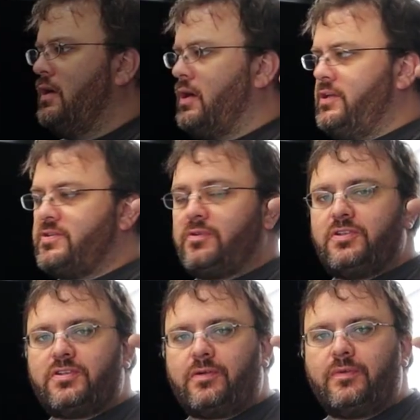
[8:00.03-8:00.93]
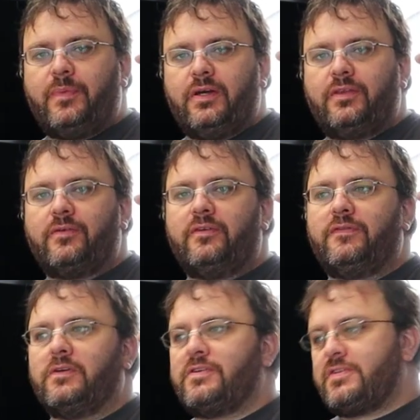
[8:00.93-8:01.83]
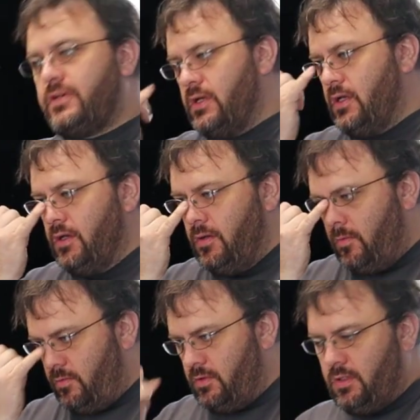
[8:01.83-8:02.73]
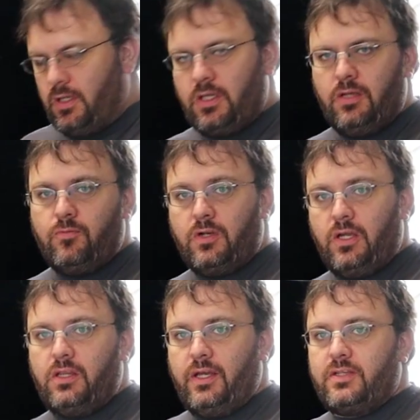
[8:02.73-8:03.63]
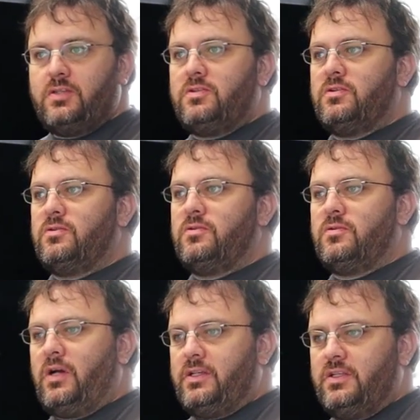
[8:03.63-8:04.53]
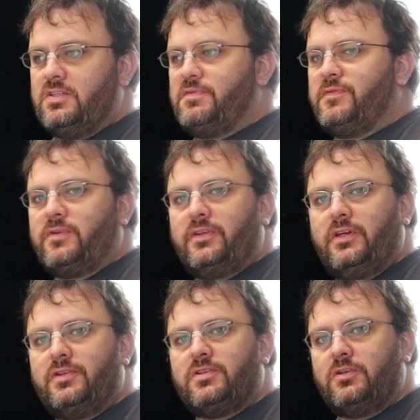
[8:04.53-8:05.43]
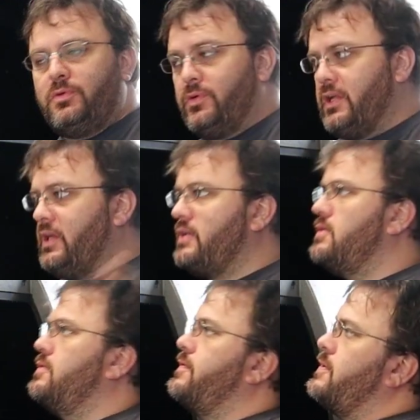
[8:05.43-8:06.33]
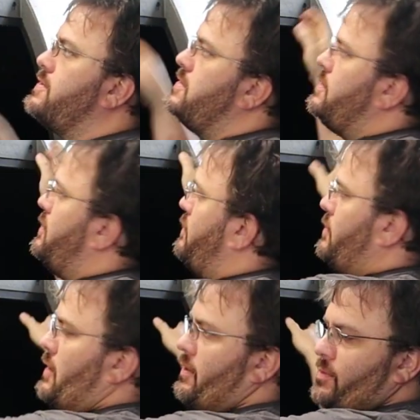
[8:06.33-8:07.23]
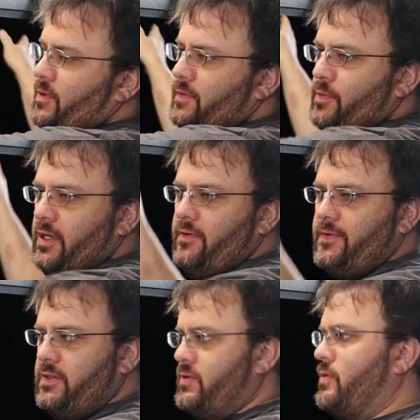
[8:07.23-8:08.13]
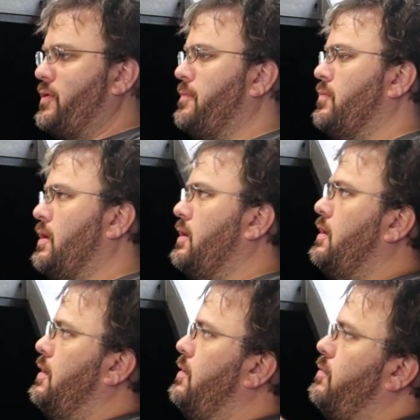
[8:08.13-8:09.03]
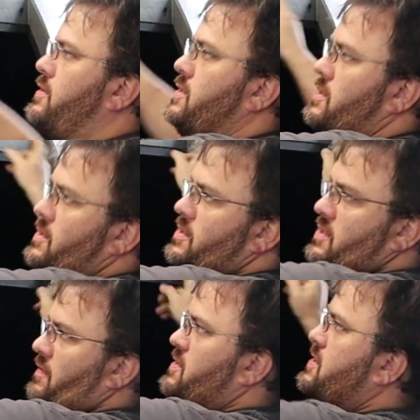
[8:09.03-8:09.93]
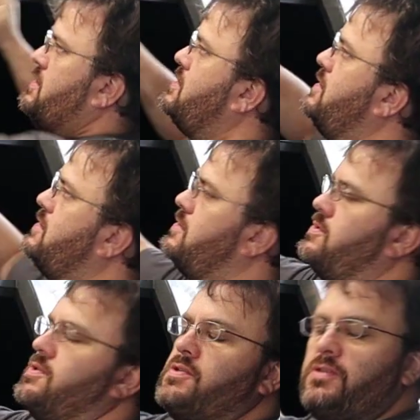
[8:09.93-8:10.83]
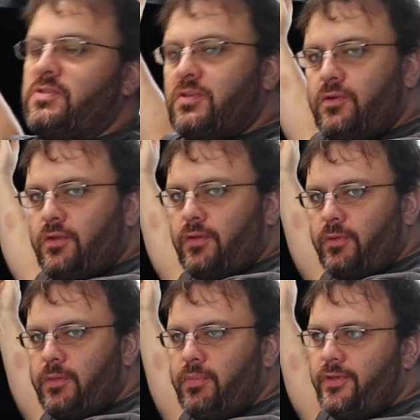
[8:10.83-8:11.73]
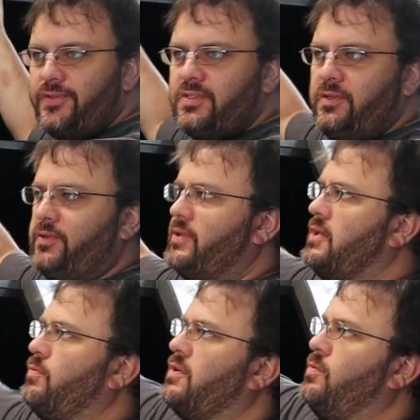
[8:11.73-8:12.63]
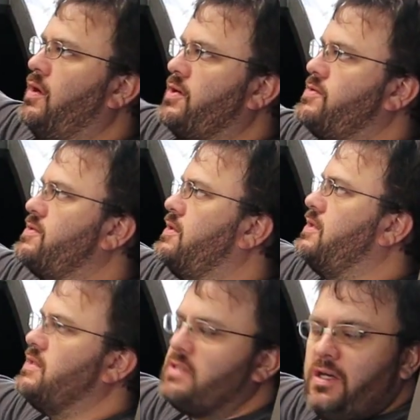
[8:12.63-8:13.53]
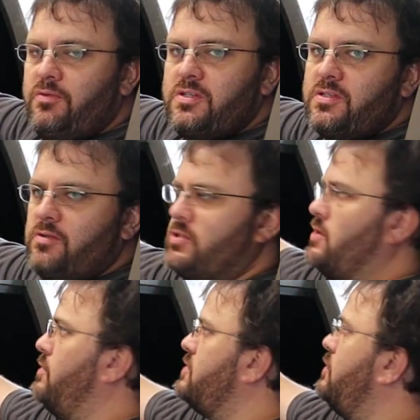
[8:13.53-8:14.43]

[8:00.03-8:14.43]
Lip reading: Alright, so we're going to start with pod 3 first. Again, what I'd like to do, I did this before on the other 2, but what I like to do first is I remove the rail for the door, which is 7/16, so there's usually 2 to 3 bolts that hold it in with the washers on the inside, which is what you always